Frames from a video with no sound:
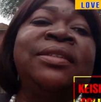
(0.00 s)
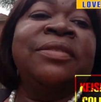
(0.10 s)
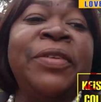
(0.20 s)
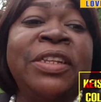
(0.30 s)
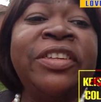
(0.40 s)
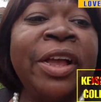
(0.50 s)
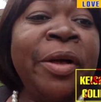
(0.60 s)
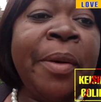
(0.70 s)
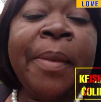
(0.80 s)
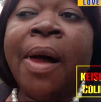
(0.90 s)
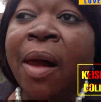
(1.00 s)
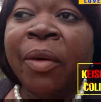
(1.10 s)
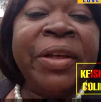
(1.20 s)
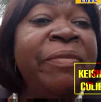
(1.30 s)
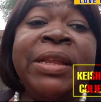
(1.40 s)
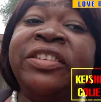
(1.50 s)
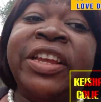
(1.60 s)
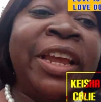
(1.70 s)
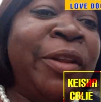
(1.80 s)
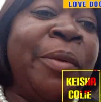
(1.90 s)
for the checkup. Always been
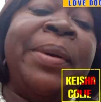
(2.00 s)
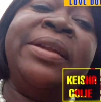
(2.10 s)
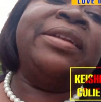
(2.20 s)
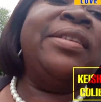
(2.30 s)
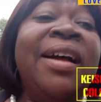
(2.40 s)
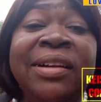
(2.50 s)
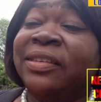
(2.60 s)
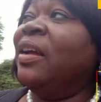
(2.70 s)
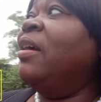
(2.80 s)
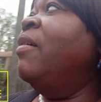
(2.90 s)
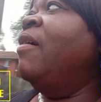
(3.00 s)
checking up on the doctor.